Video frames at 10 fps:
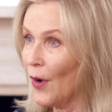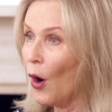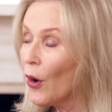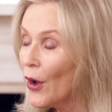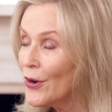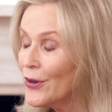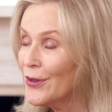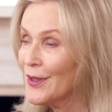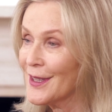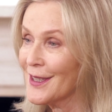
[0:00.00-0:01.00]

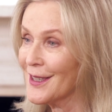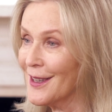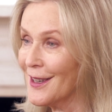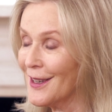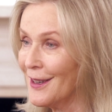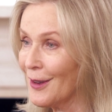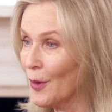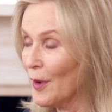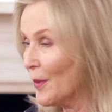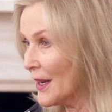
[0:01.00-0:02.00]
hollows, it
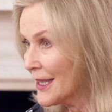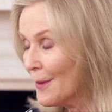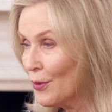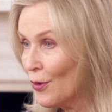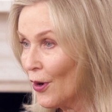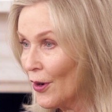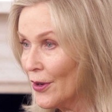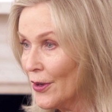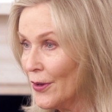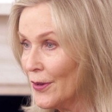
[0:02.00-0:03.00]
could have been temple
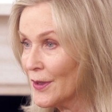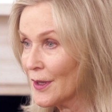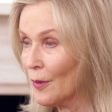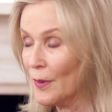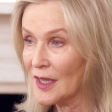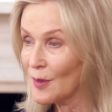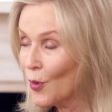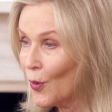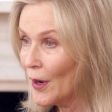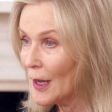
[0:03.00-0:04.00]
hollows, could be
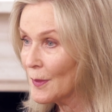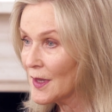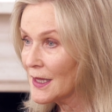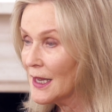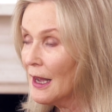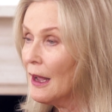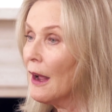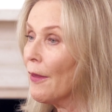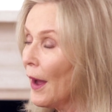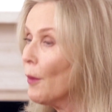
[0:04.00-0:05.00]
small lips.
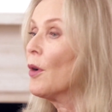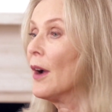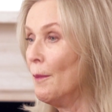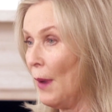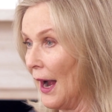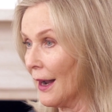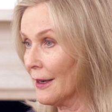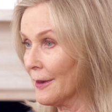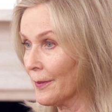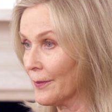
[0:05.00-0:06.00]
That will come back.